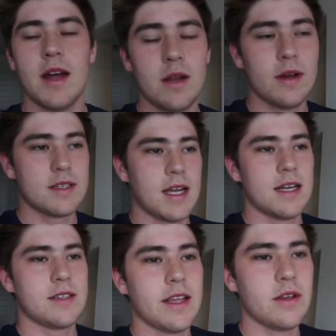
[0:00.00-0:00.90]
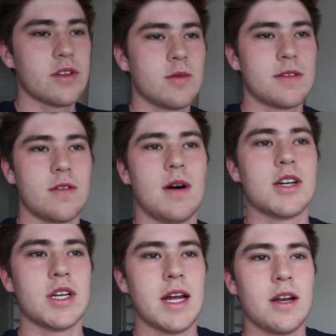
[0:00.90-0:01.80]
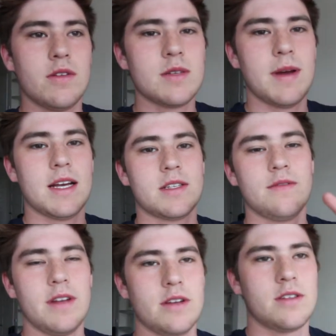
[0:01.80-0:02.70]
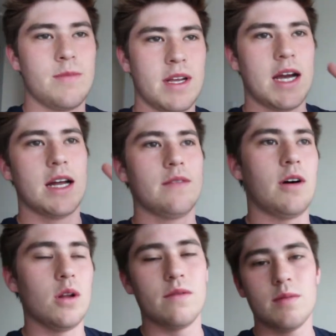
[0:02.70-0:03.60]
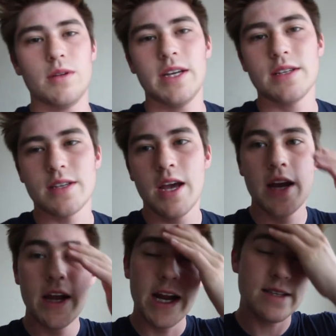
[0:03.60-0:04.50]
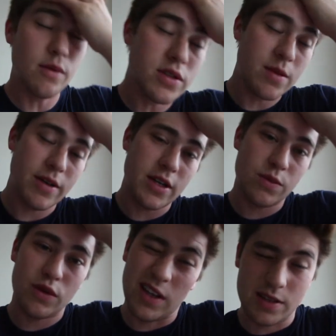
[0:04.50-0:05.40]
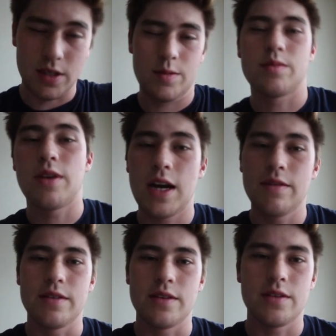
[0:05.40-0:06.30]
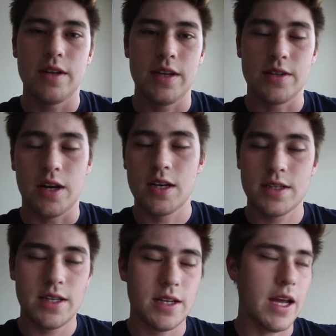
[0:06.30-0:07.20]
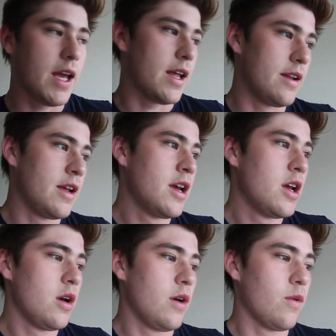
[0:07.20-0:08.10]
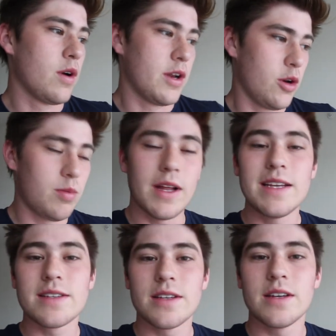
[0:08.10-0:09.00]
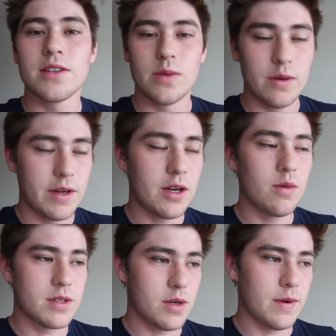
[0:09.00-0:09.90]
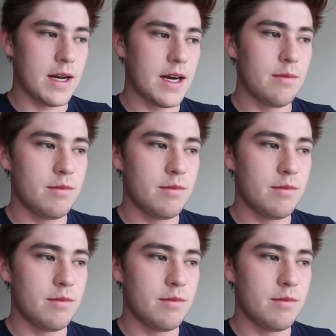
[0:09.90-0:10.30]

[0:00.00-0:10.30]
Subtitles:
But anyways guys, thank you so much for watching. I know these past two videos have been kind of all over the place. It's mostly because we're like sleep deprived and exhausted, and we're in a new place, so we don't really know what's going on.